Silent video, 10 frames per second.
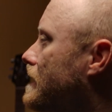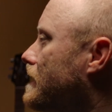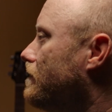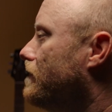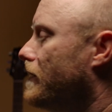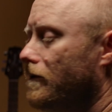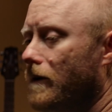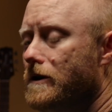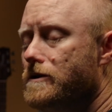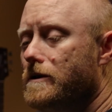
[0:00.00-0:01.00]

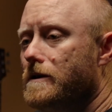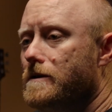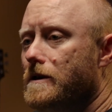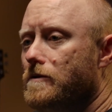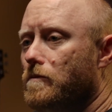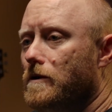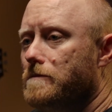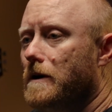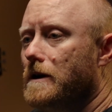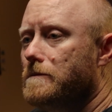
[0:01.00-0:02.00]
configuration as well as
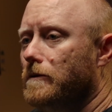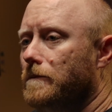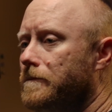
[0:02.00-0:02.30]
possible.